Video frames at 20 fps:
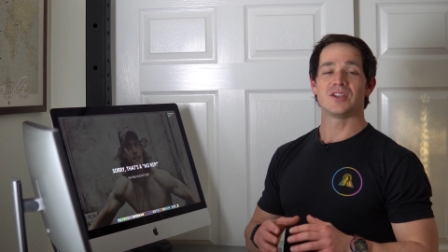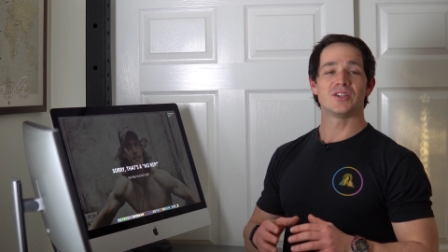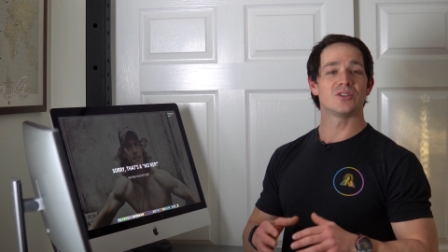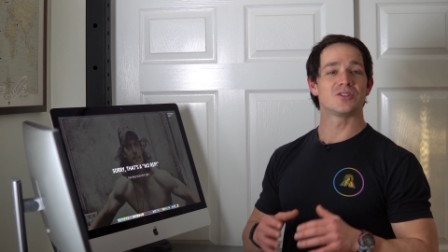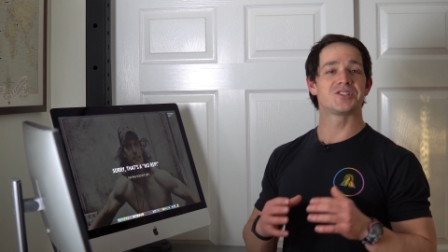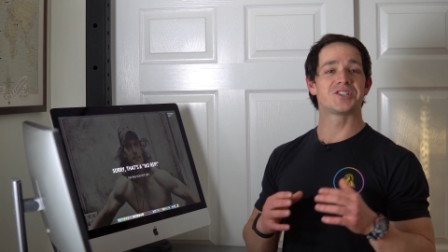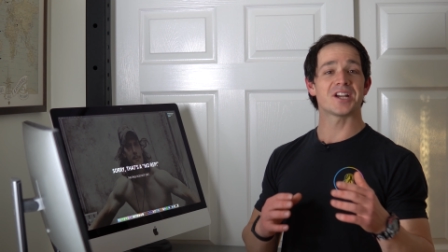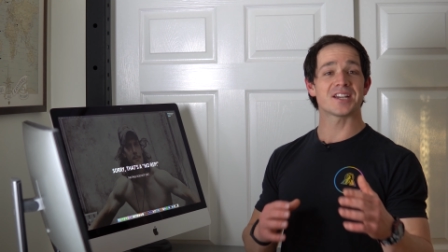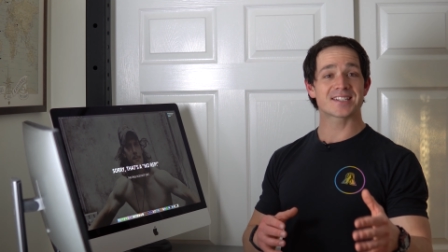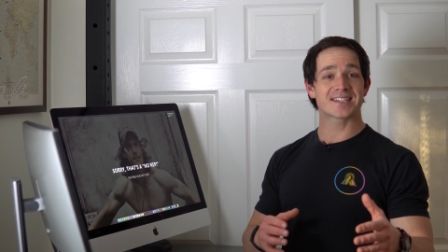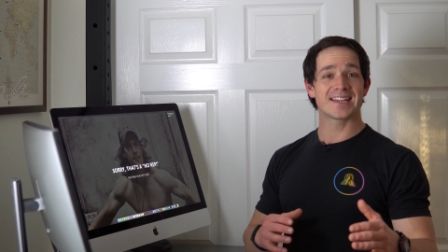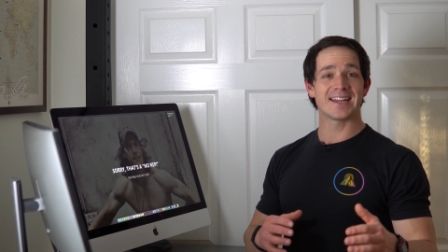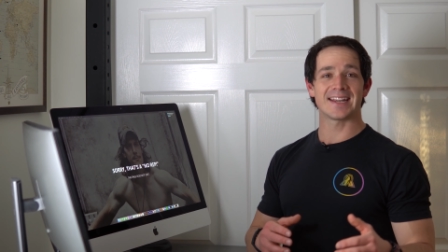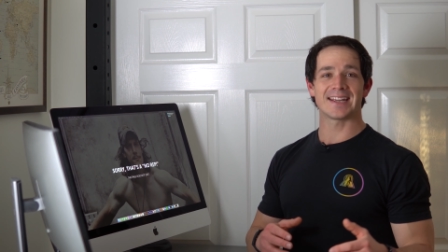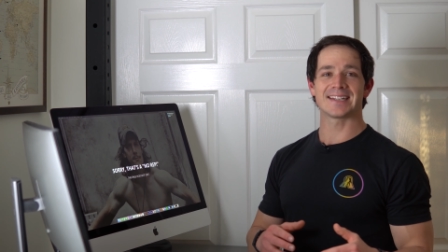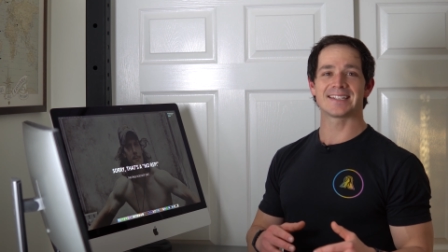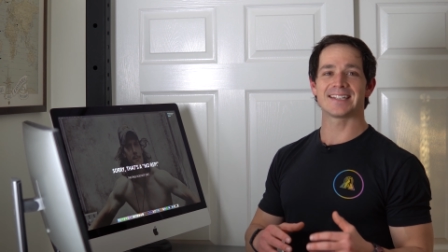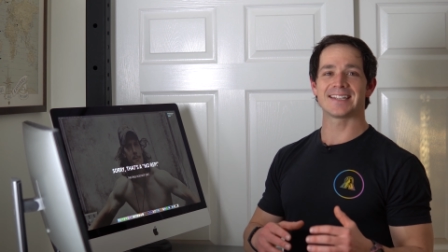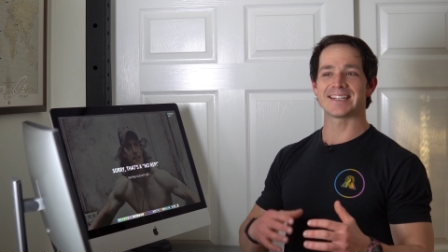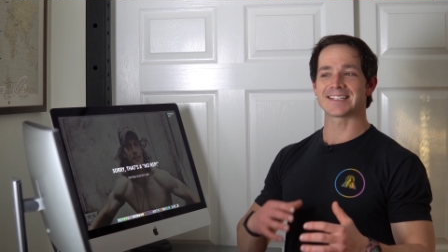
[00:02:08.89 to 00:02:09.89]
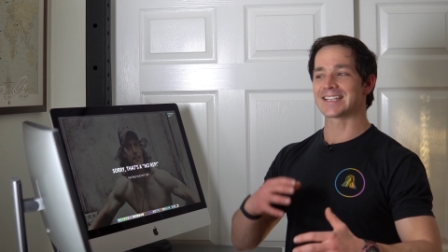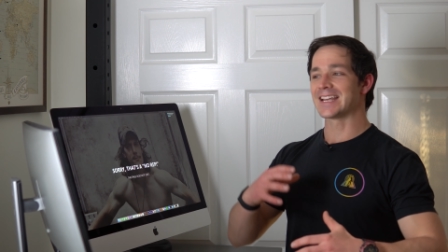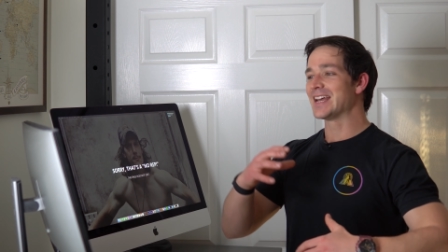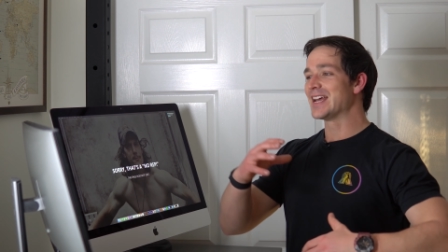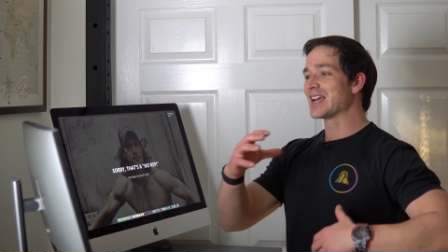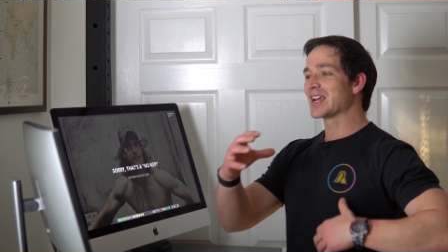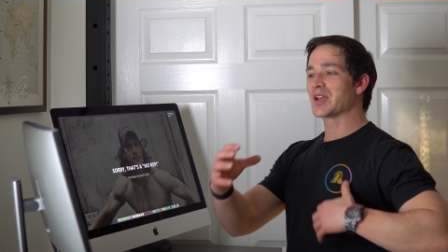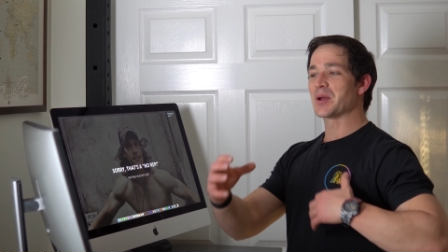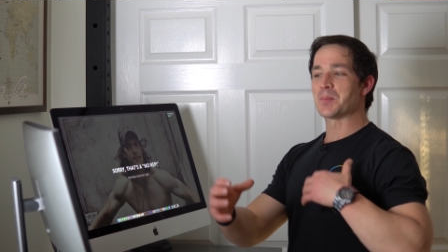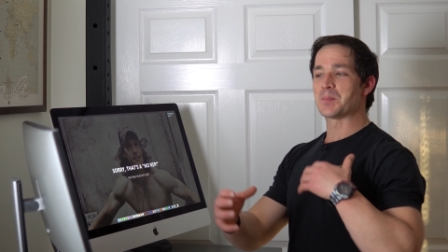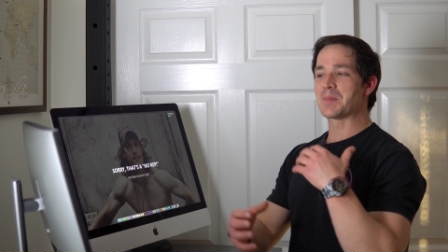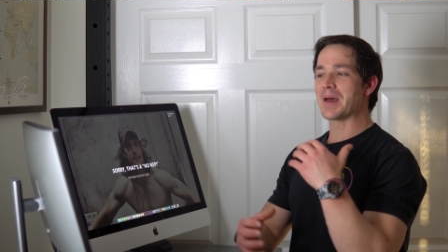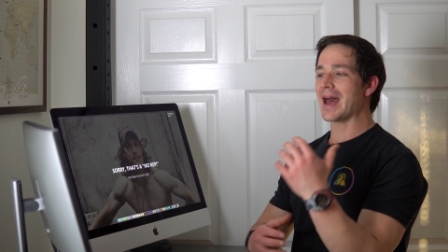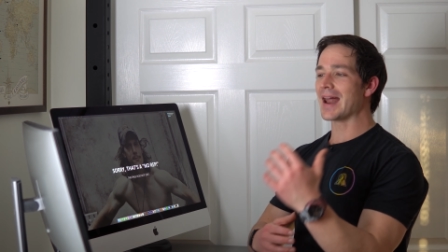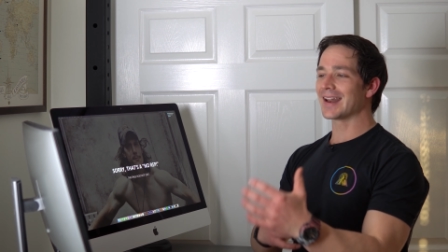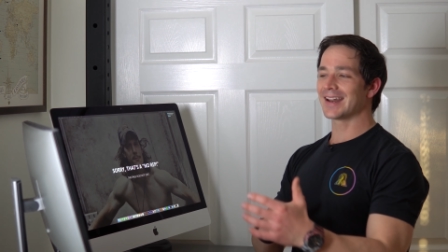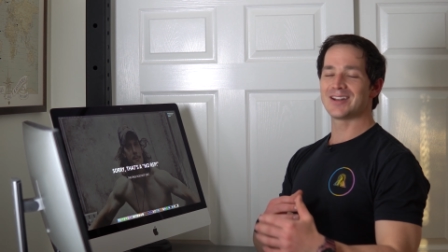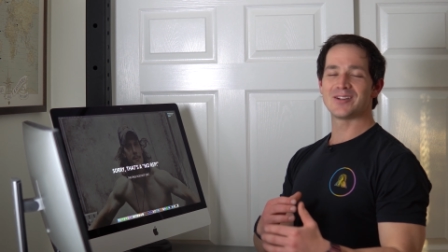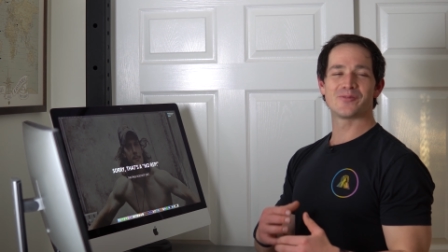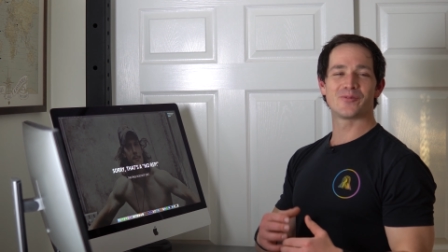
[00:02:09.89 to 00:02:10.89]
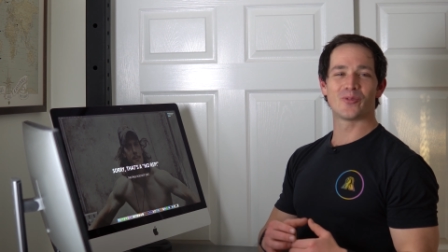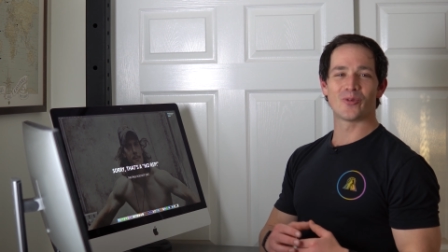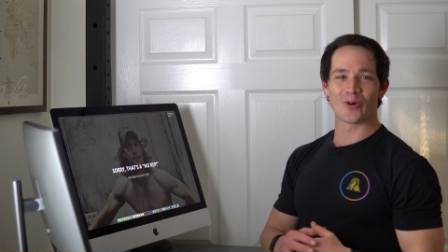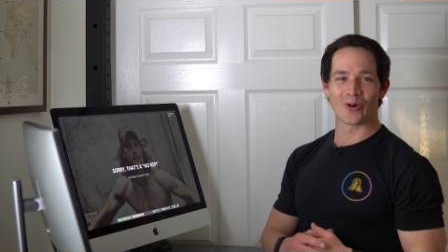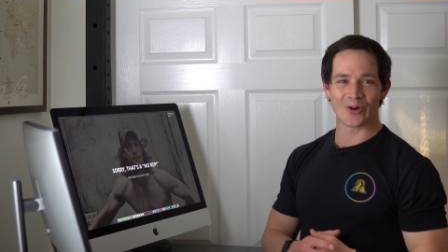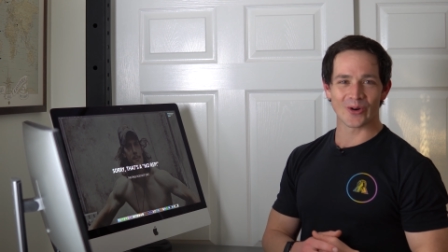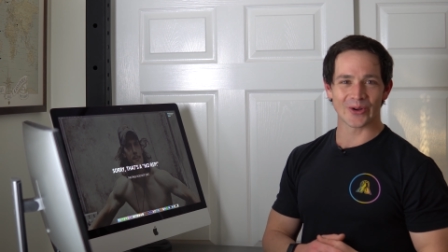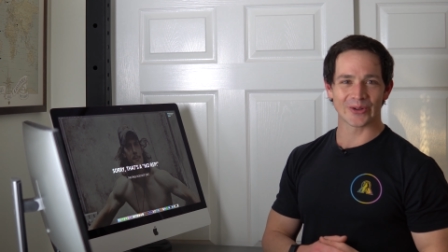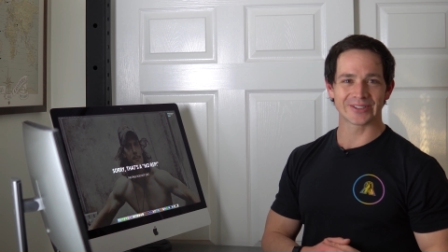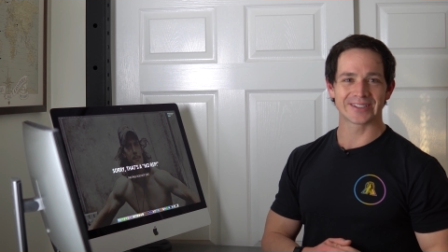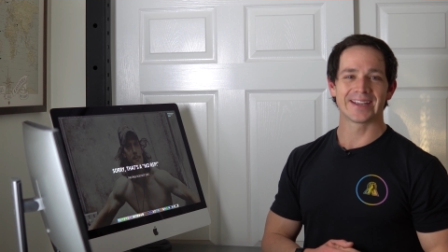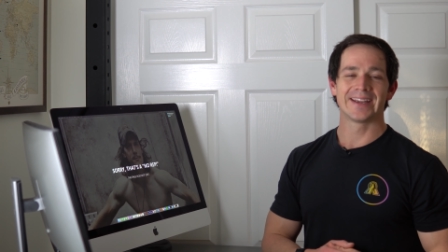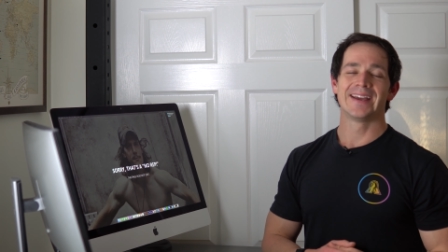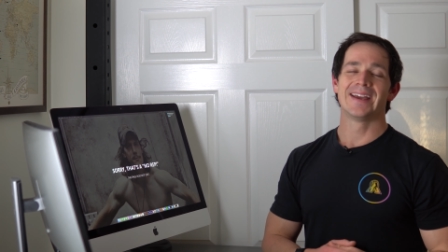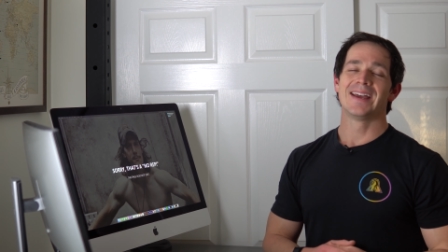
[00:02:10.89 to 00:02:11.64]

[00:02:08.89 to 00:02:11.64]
you're just getting into this competitive world,